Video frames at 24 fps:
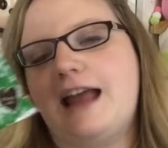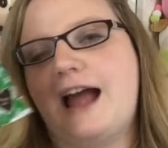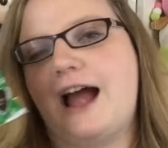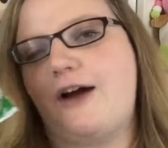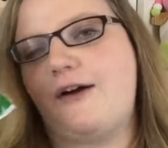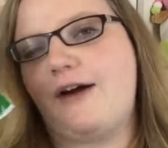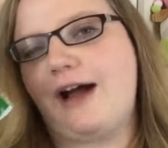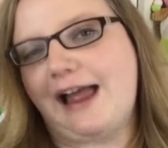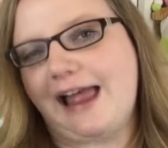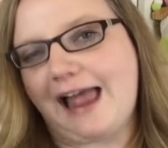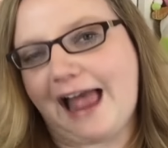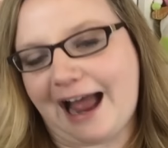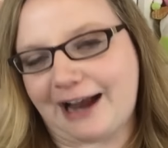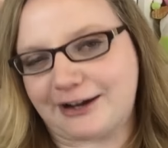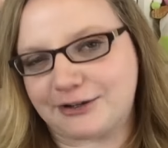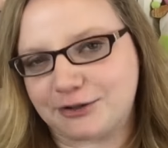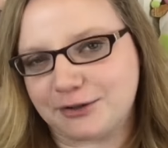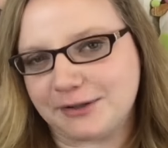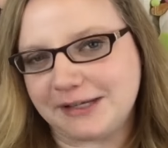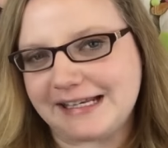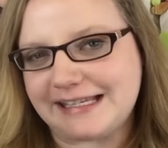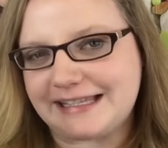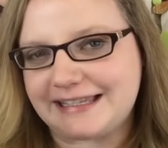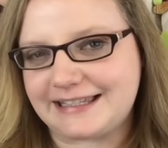Now, I
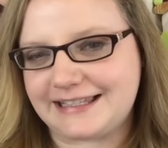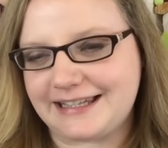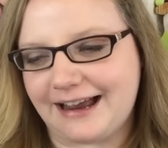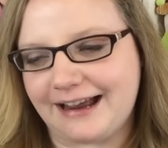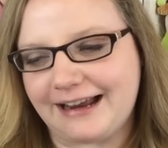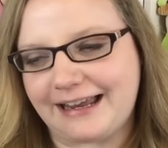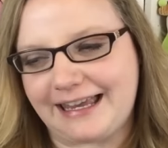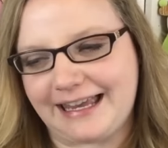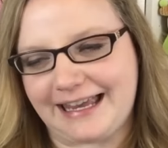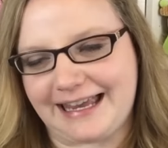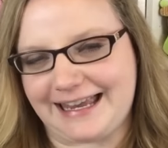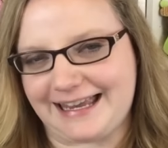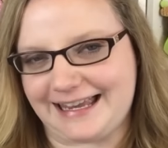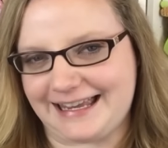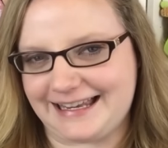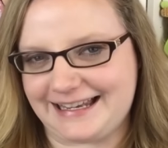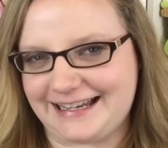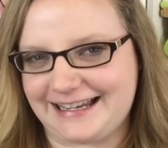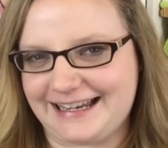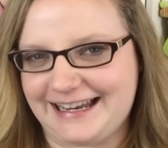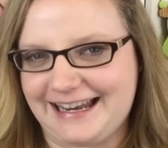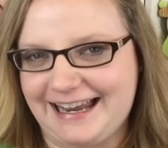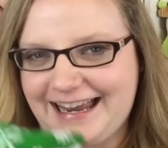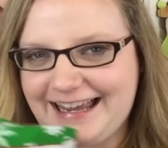actually snuck
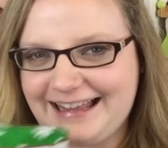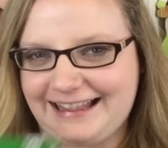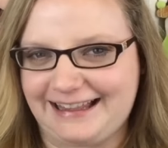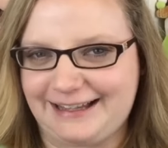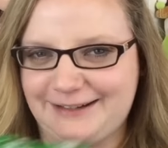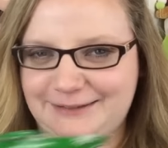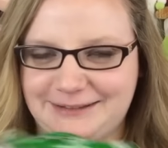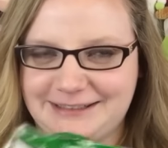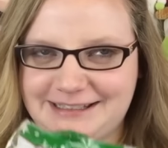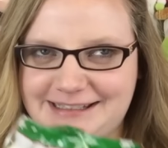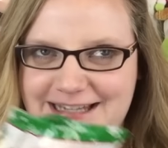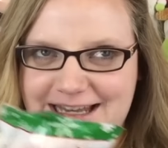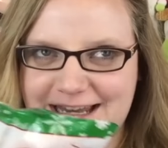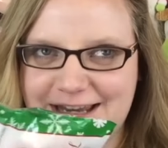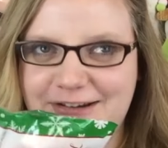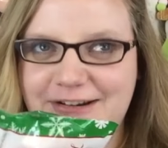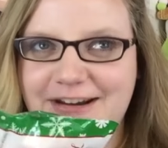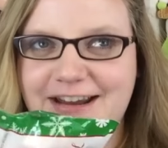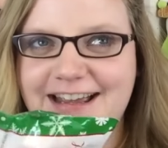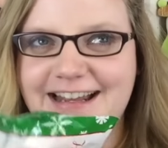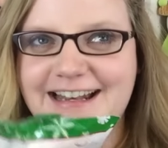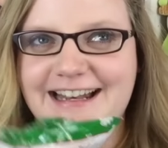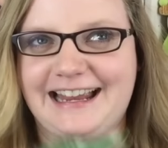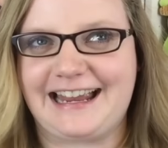in a little
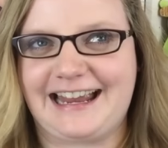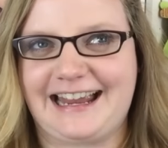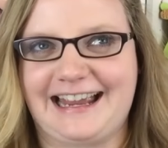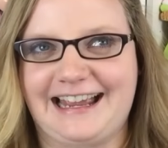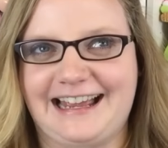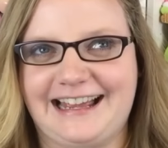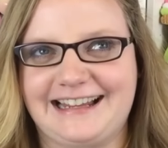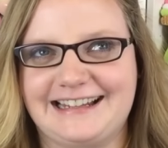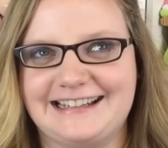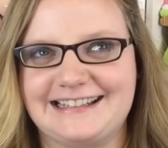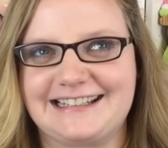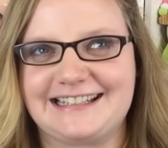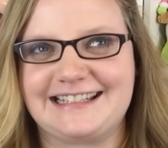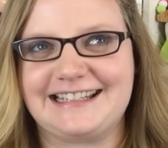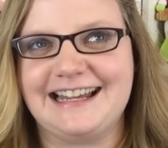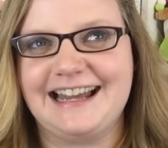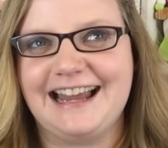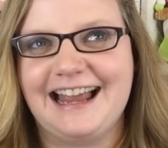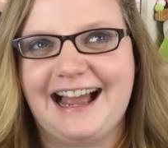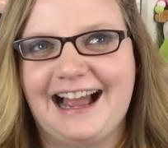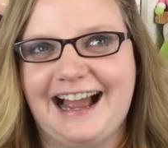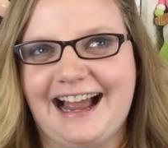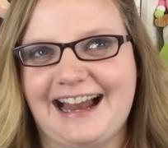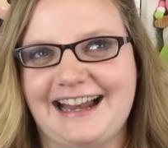secret, and
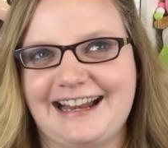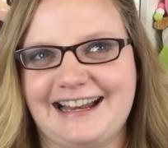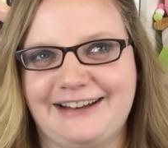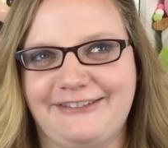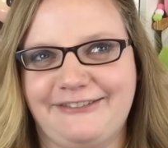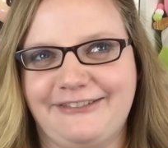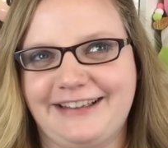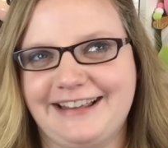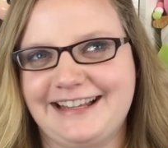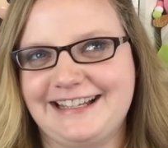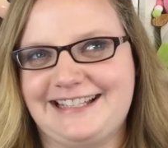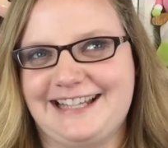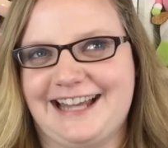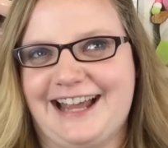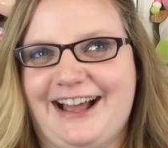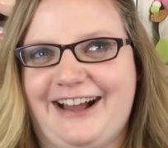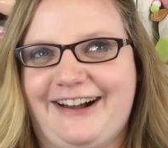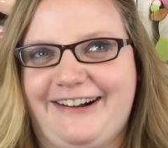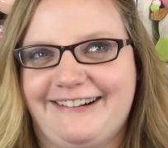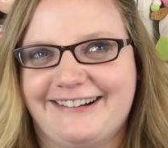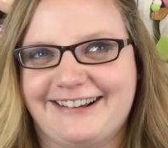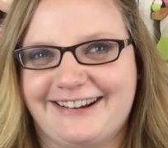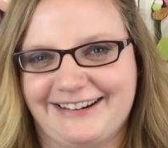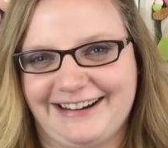I didn't really
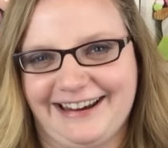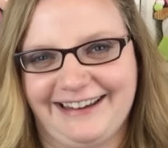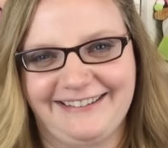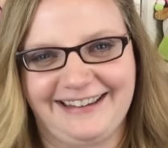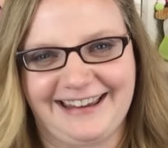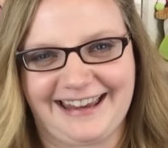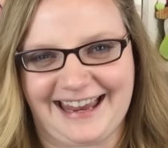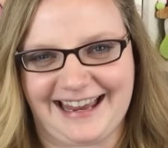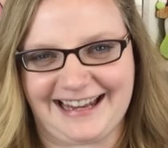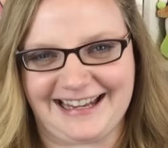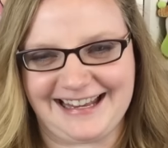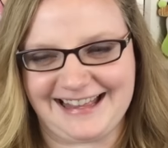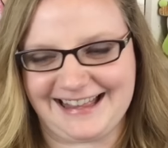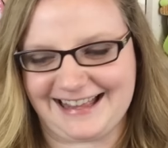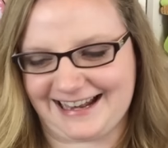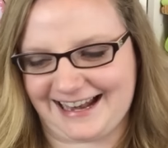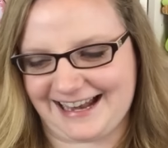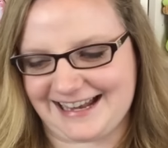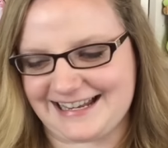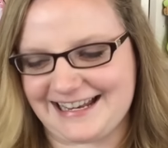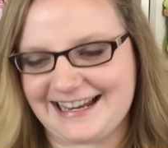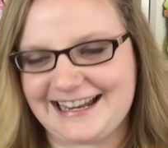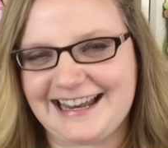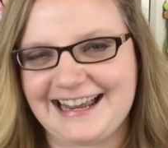tell Creamiicandy that
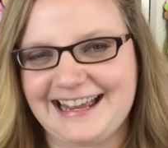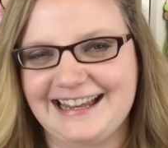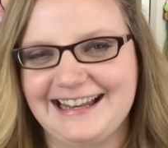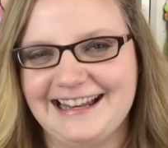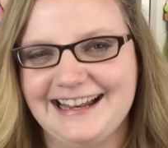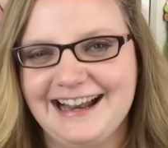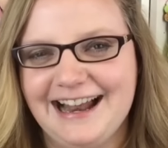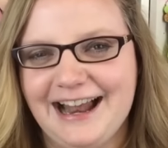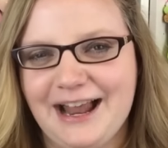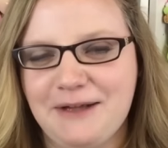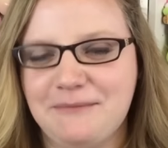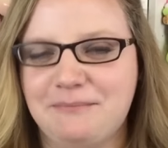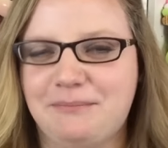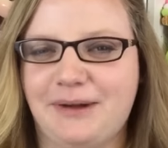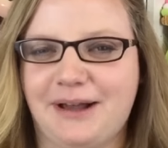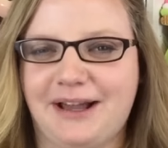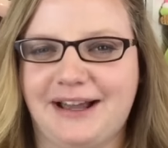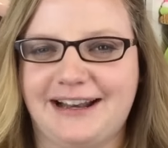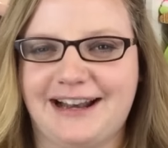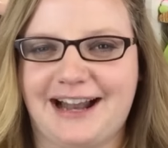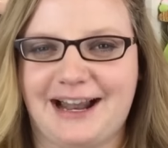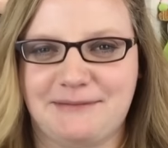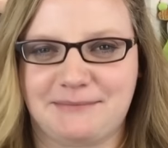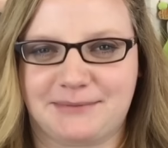I did it,
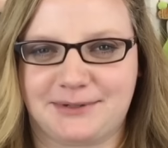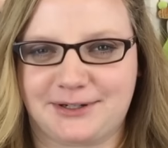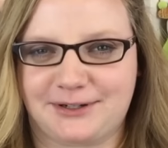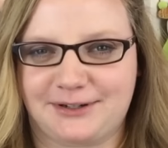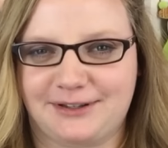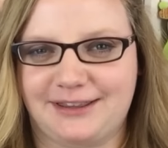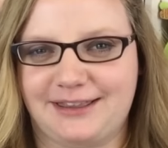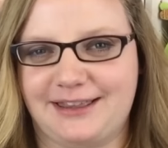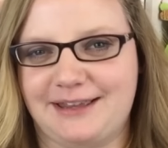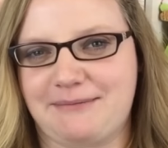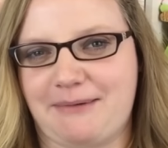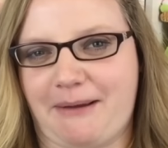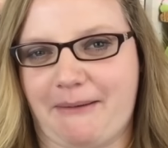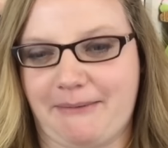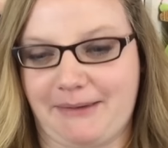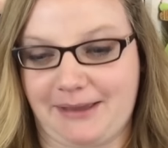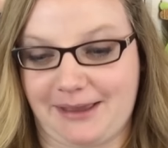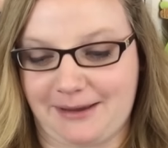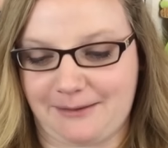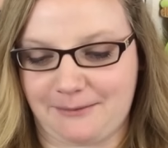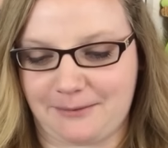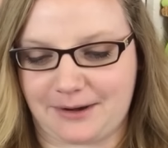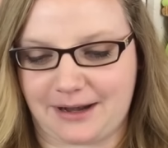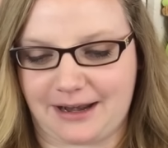but I'm sure that they
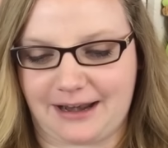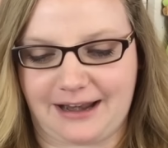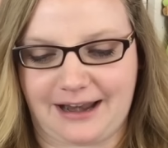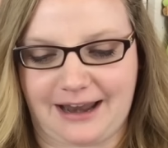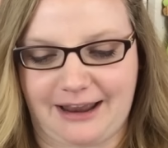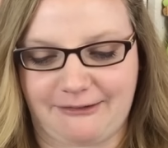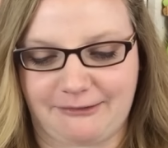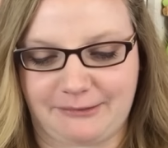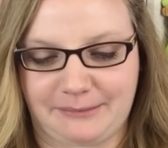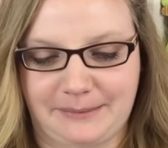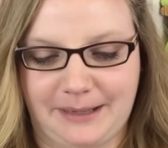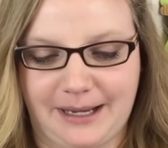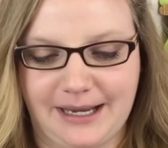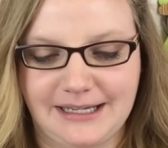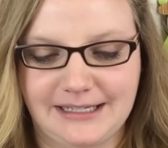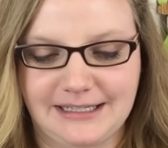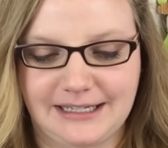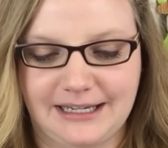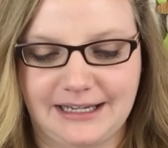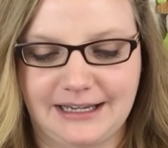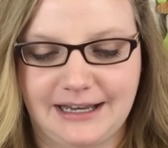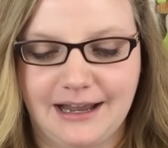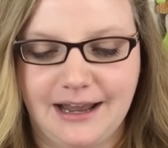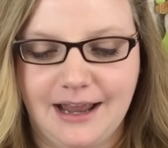probably wouldn't have
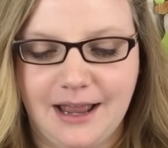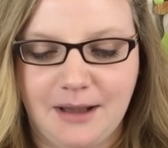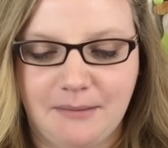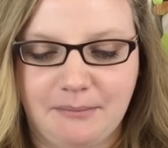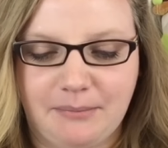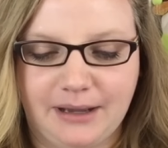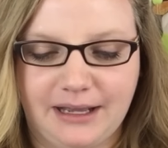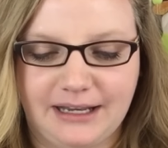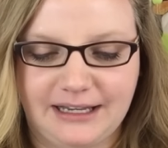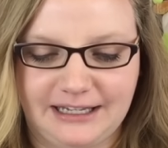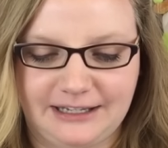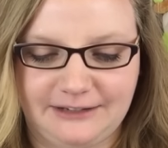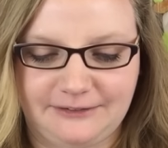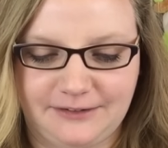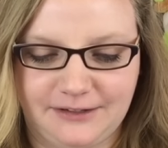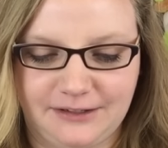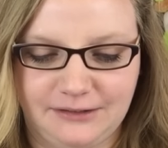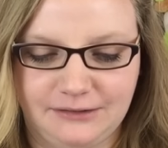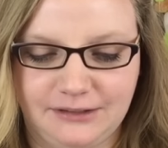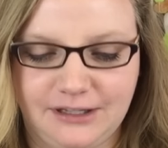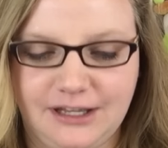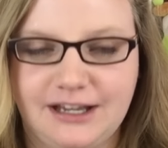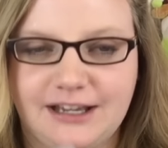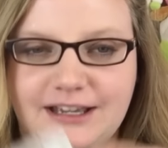minded. But if
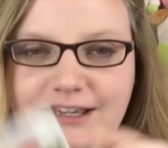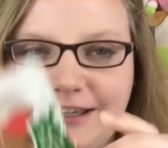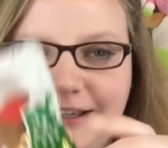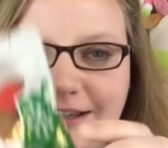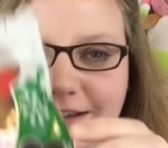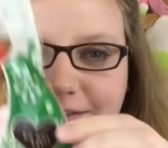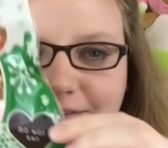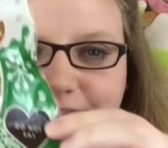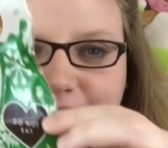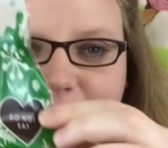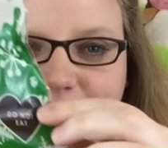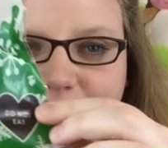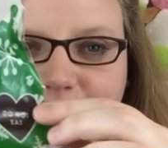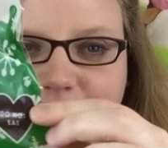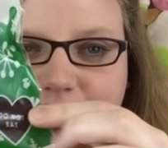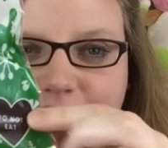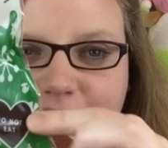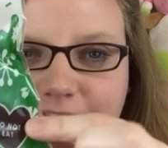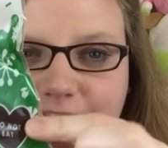you look very